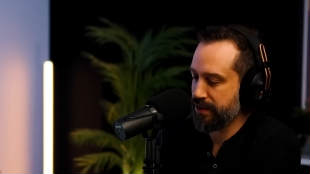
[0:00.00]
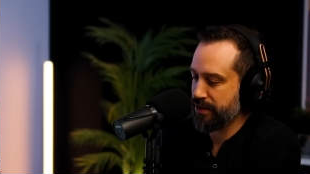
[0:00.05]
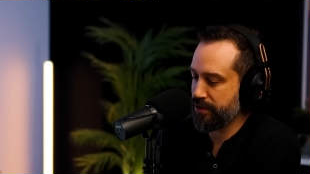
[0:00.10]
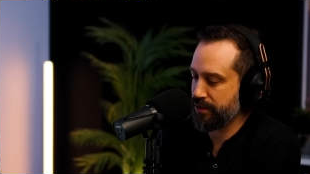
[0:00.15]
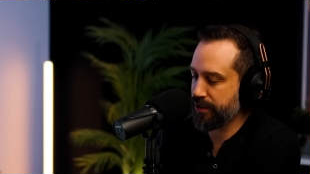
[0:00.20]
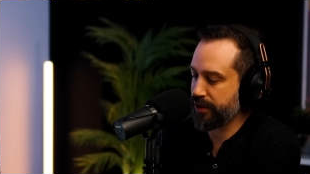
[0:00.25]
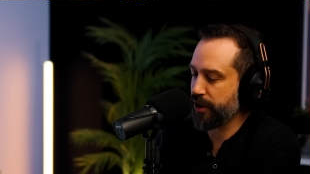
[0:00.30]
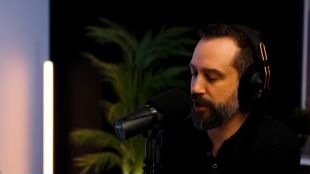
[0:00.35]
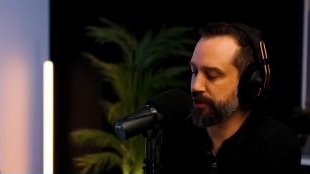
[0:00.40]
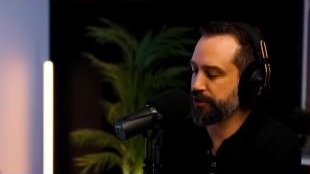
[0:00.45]
On
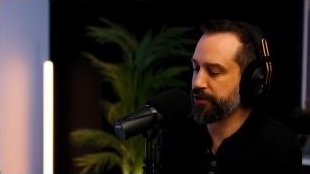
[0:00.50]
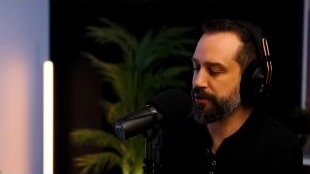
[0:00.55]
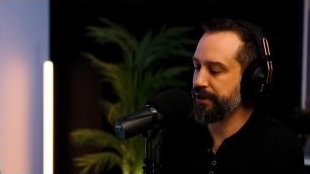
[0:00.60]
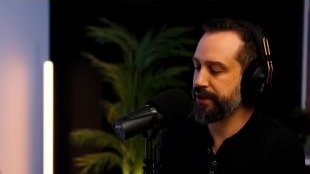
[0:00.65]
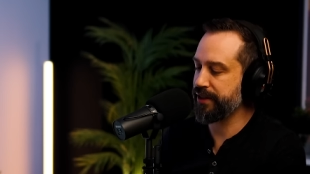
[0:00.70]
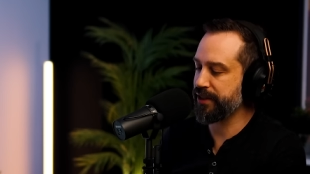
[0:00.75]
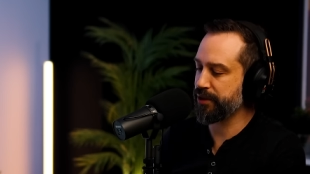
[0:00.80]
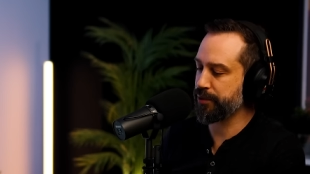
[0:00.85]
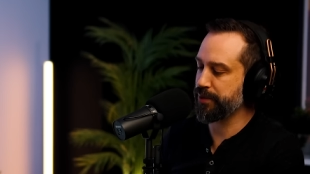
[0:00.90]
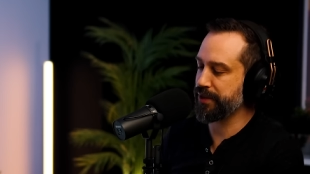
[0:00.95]
the
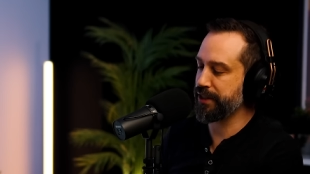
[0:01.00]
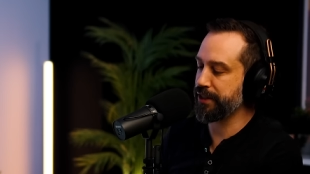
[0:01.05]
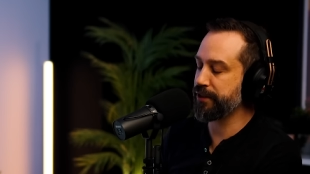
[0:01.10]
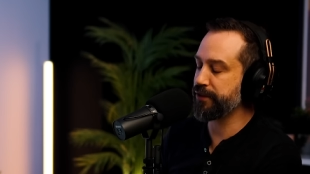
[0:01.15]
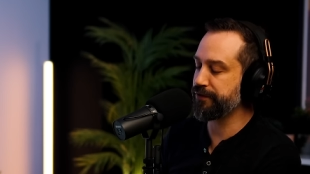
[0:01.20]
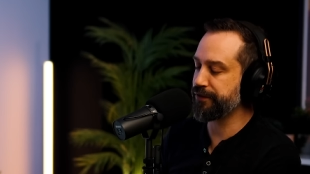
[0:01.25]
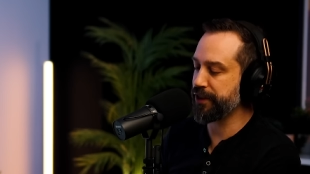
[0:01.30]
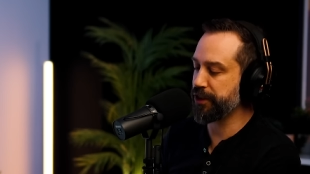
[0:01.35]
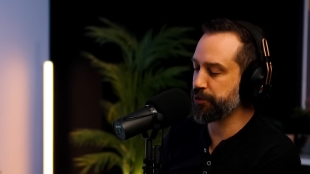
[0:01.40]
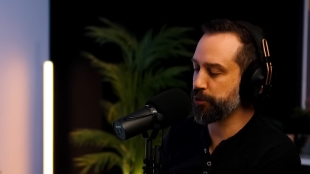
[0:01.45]
contrary, this was an
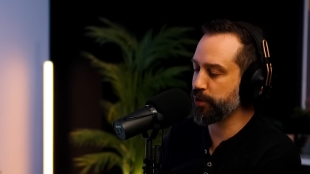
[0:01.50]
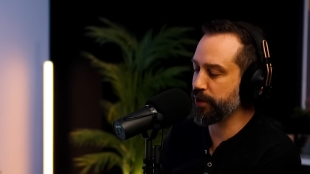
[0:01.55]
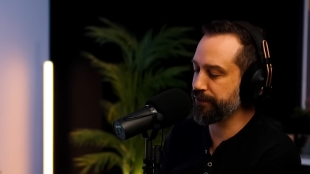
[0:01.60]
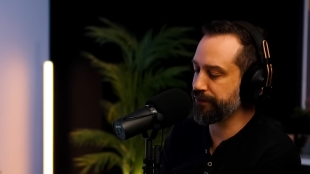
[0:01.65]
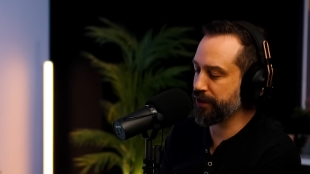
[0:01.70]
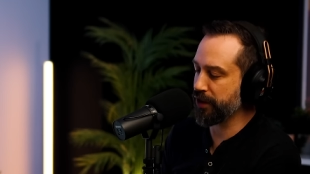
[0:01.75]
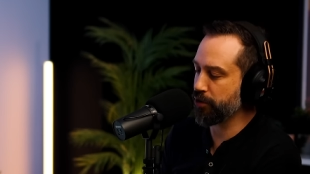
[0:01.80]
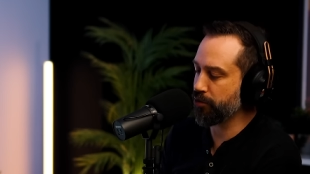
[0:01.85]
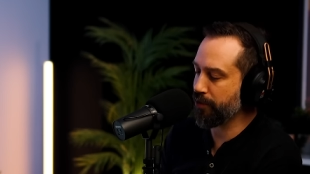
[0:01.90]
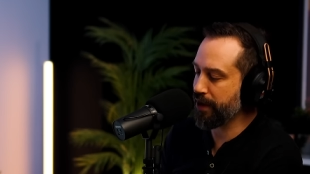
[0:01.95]
individual
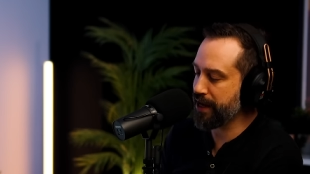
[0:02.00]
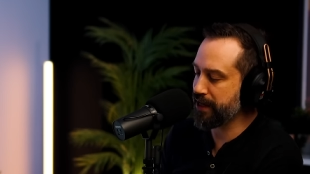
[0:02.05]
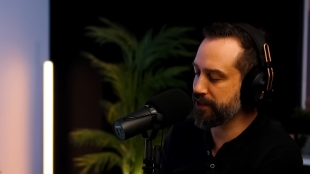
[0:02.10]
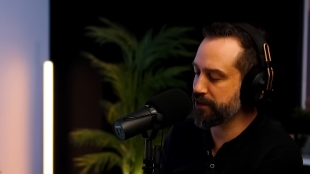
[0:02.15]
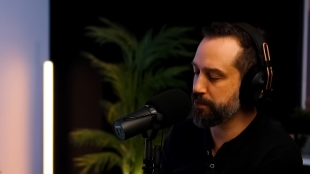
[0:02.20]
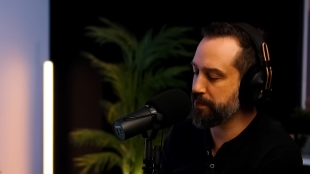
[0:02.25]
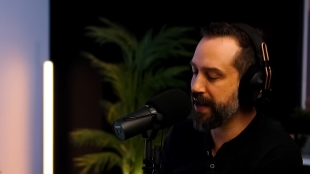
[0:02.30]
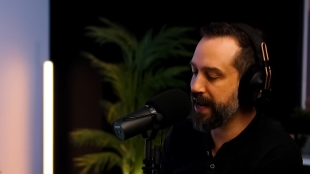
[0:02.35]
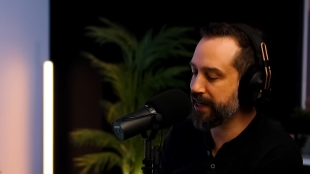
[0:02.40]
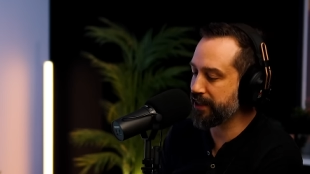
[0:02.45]
of the
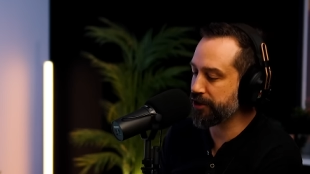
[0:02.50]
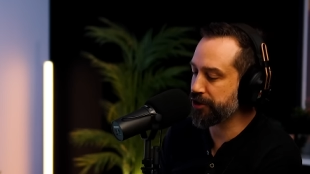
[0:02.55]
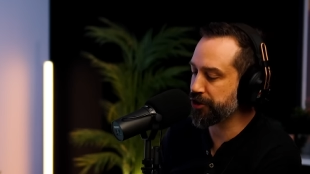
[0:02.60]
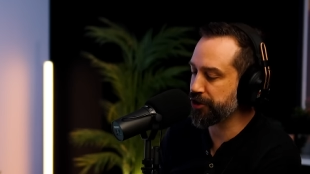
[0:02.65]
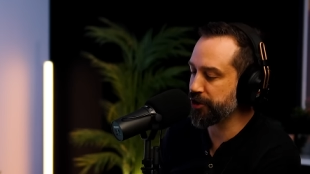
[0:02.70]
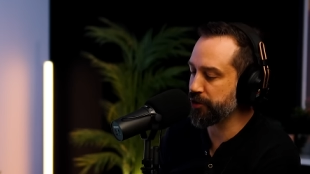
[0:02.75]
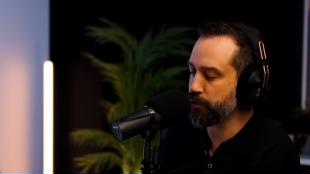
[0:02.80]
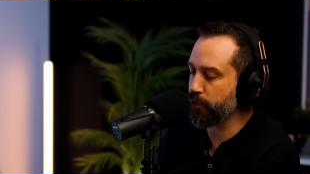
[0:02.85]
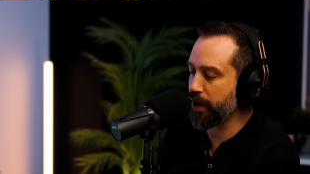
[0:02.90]
greatest magnitude,